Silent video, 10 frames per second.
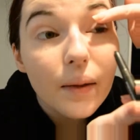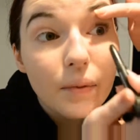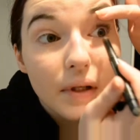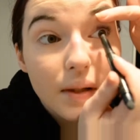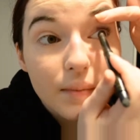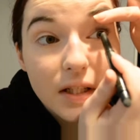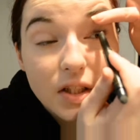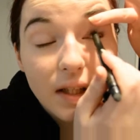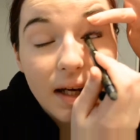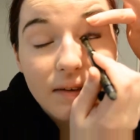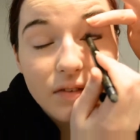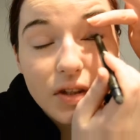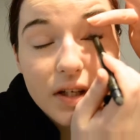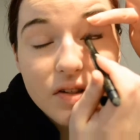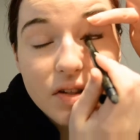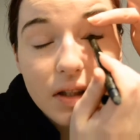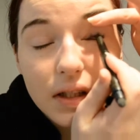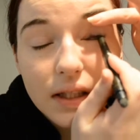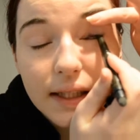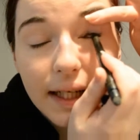I pretty much, after I
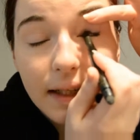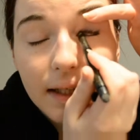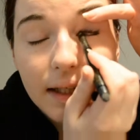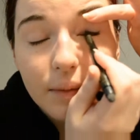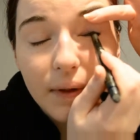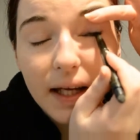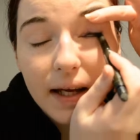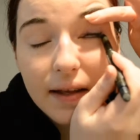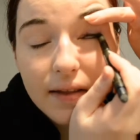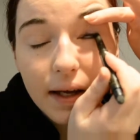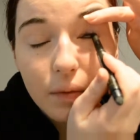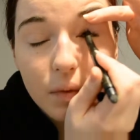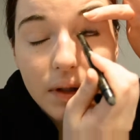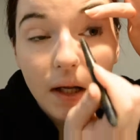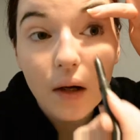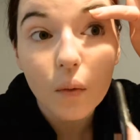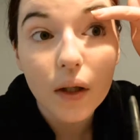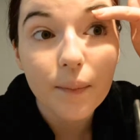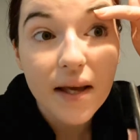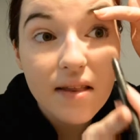started tightlining my eyes, I will not
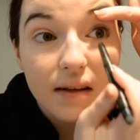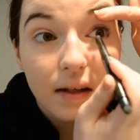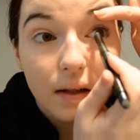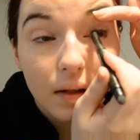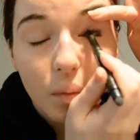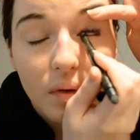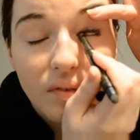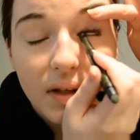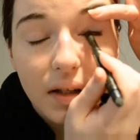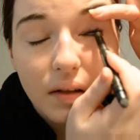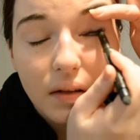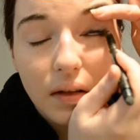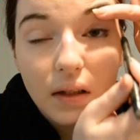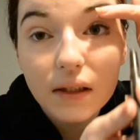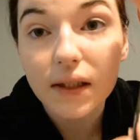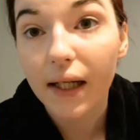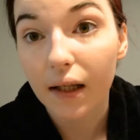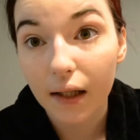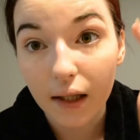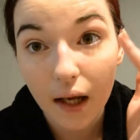wear mascara without
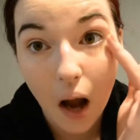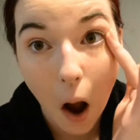tightlining.